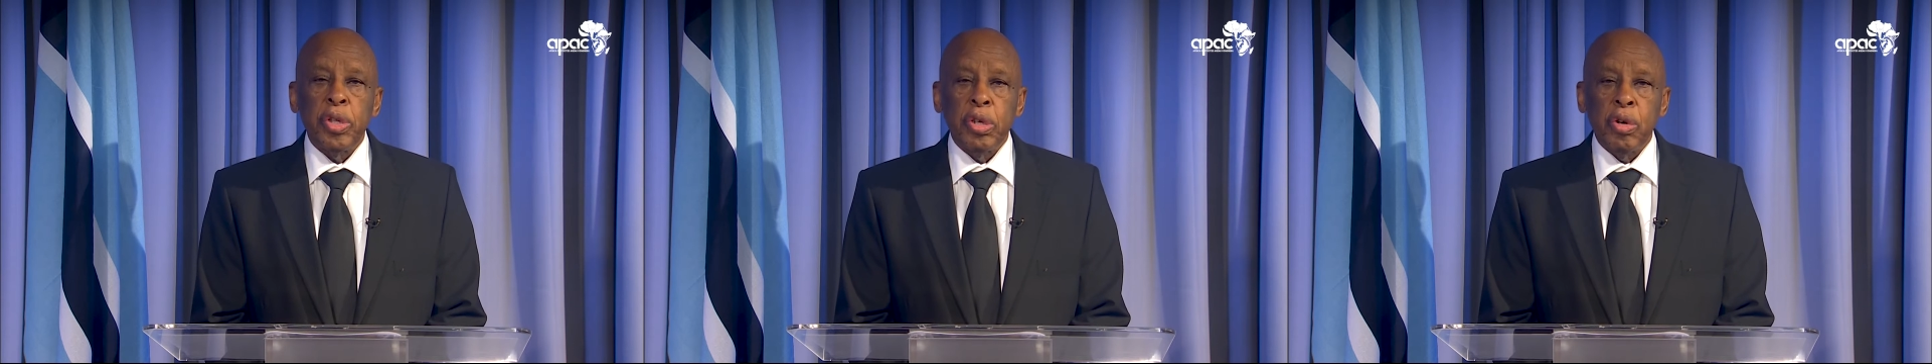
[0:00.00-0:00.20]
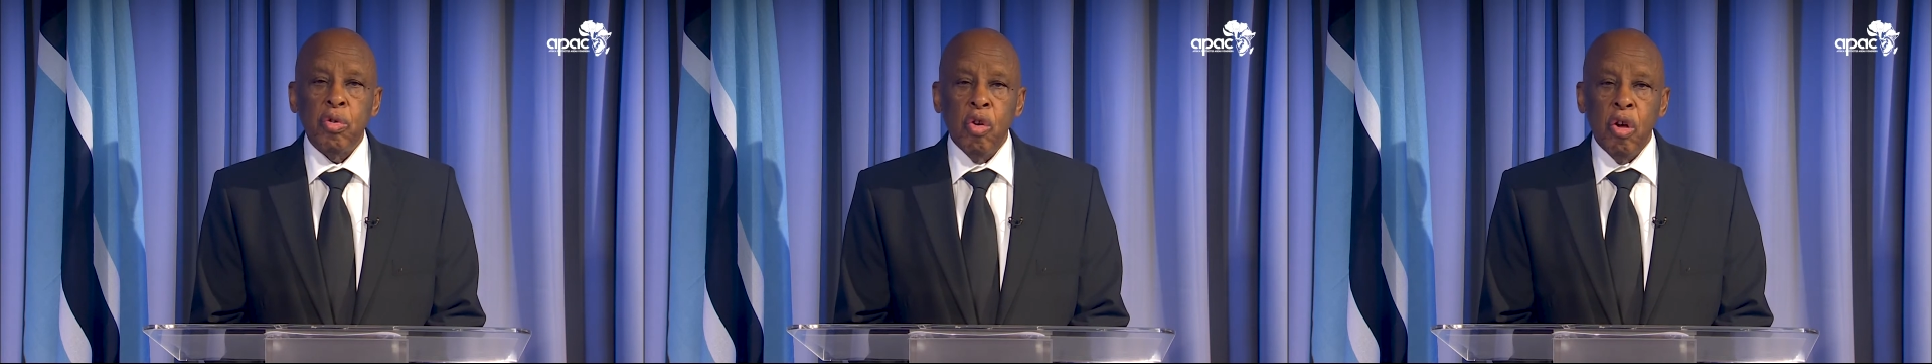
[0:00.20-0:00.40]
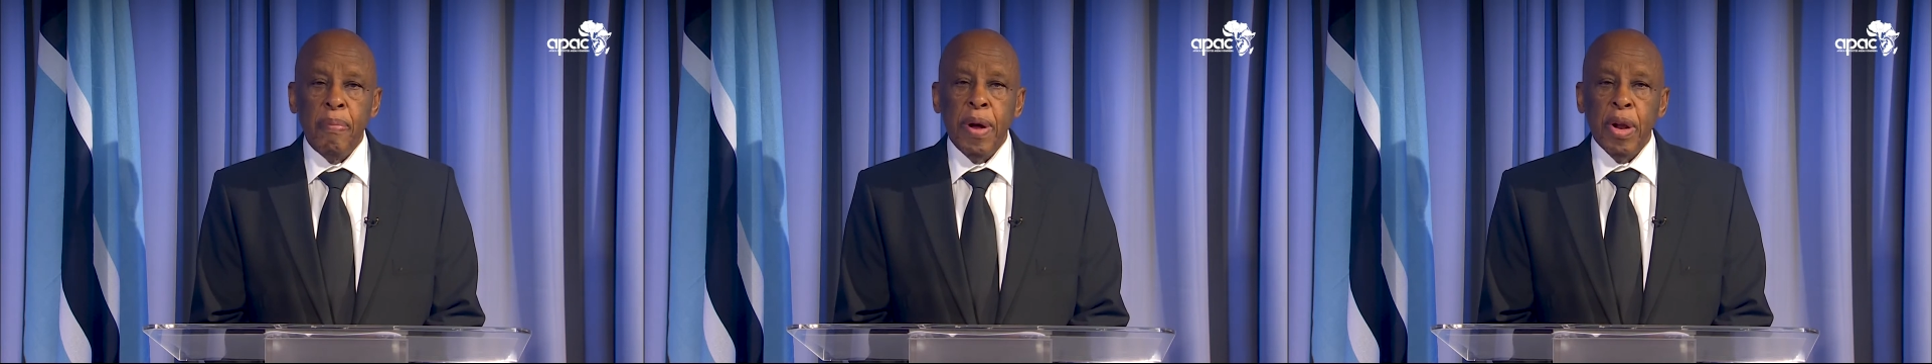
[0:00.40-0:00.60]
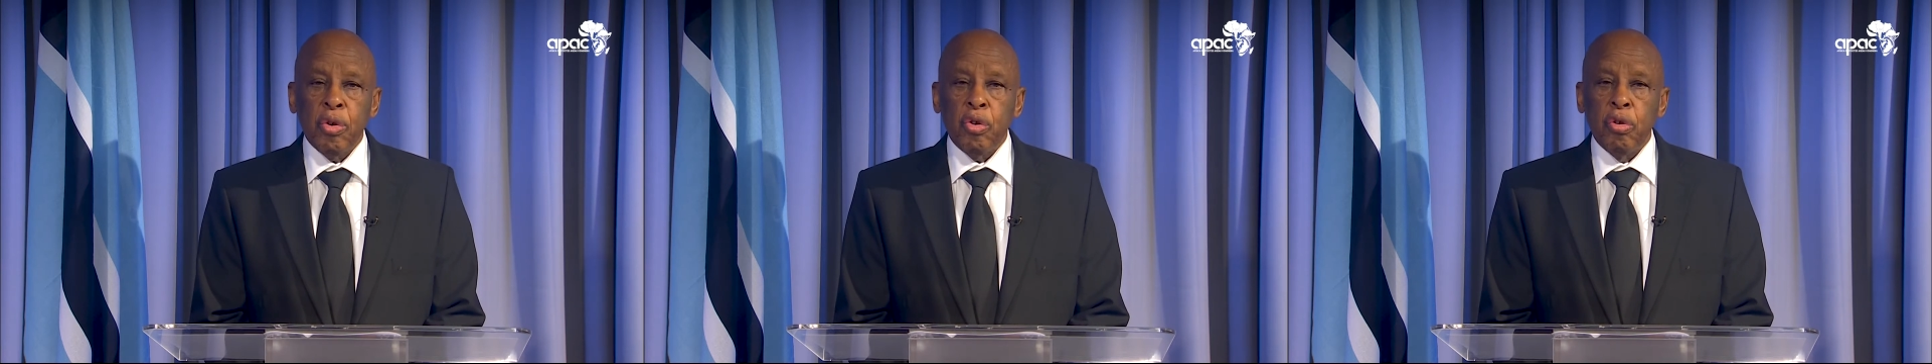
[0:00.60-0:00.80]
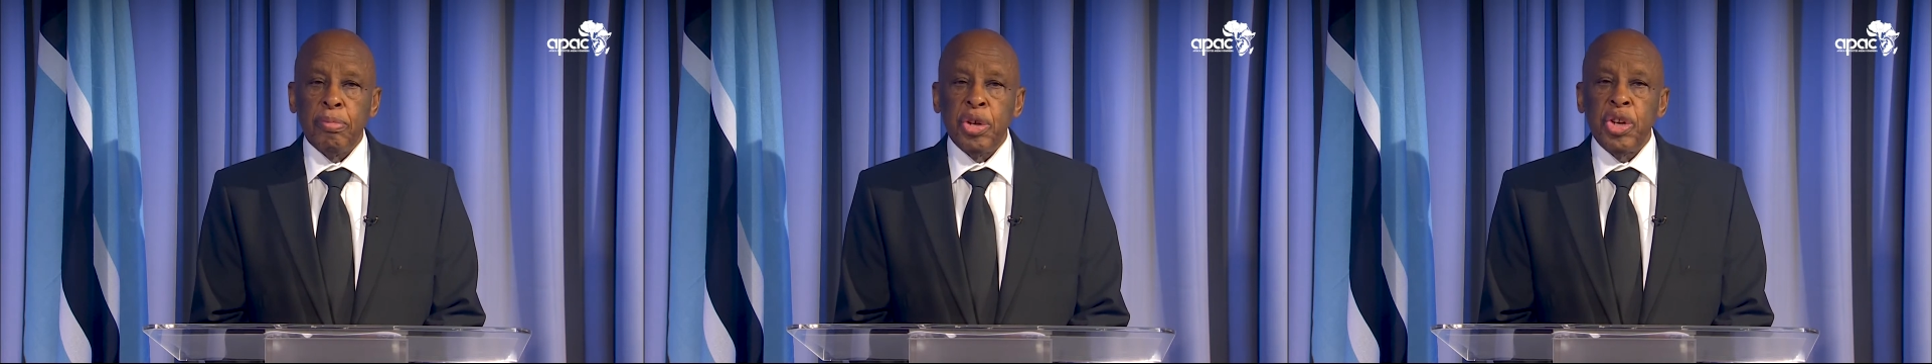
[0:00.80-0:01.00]
the global
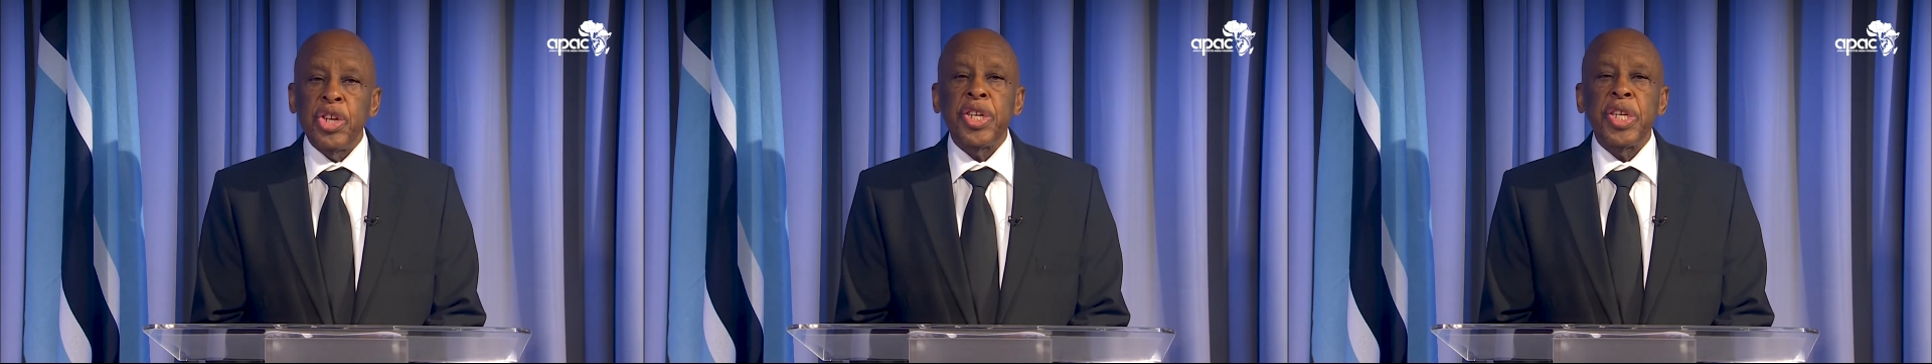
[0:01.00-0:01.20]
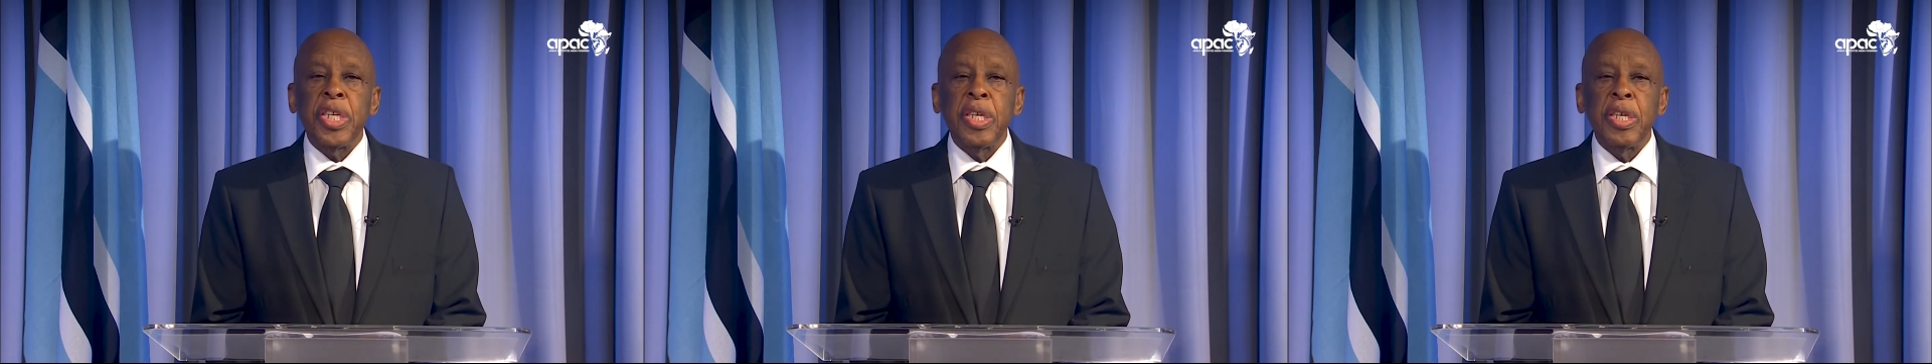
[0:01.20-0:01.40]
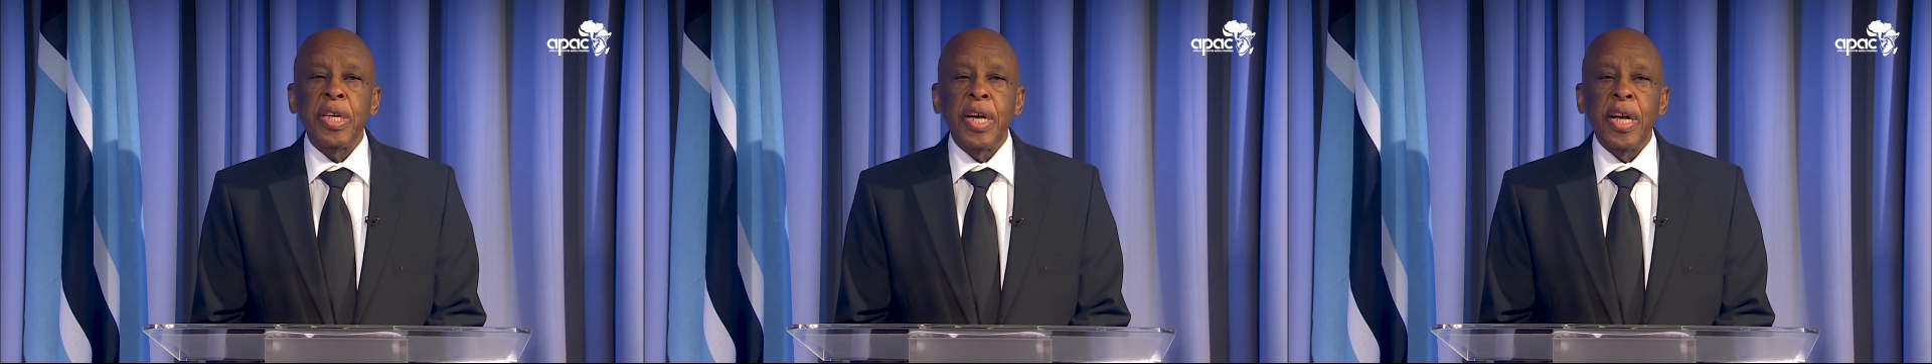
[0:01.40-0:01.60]
community